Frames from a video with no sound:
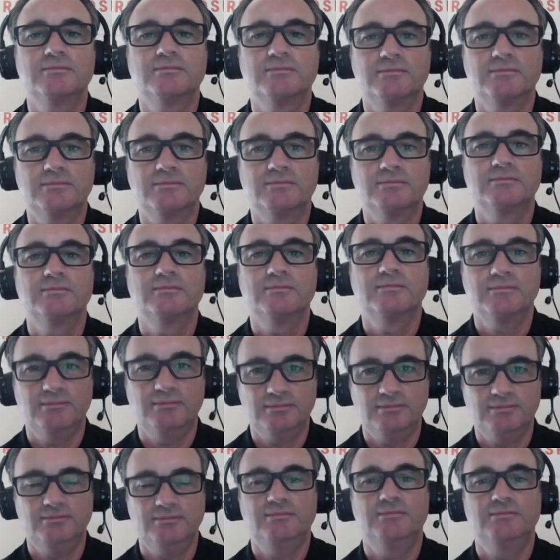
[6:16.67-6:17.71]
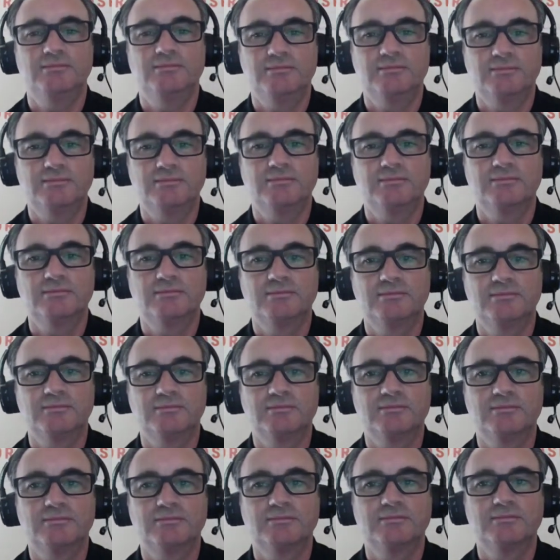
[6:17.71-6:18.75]

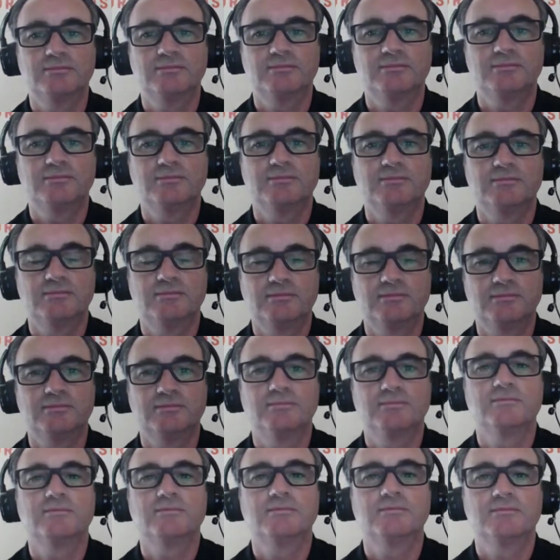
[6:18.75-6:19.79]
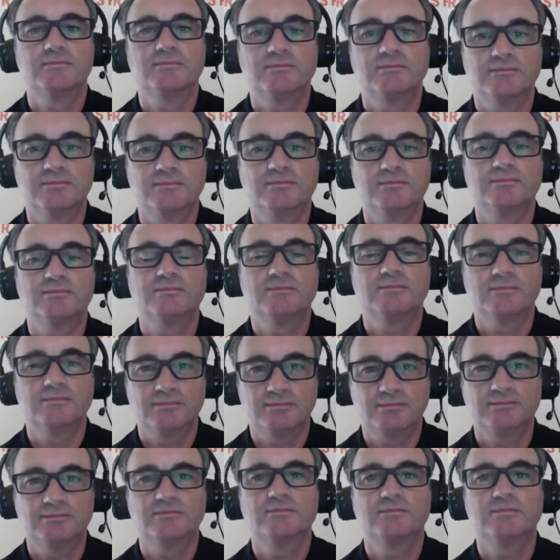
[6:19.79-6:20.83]

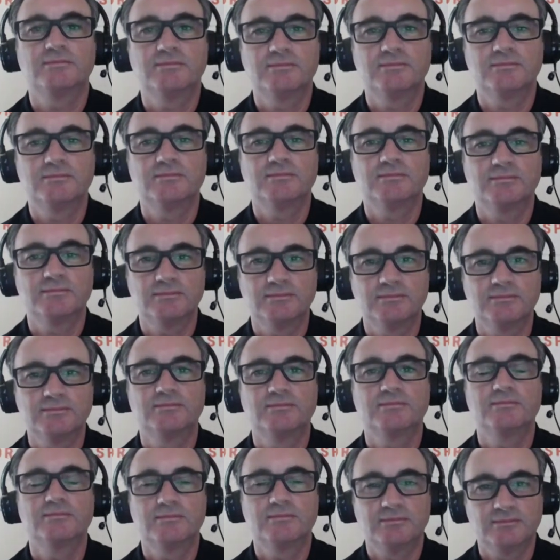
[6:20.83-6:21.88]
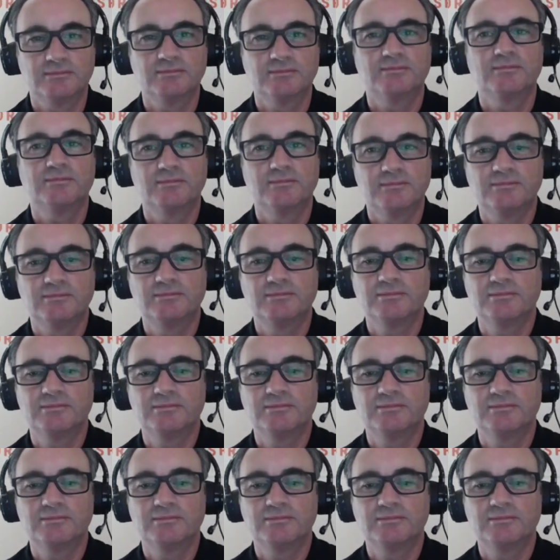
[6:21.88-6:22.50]
(silent)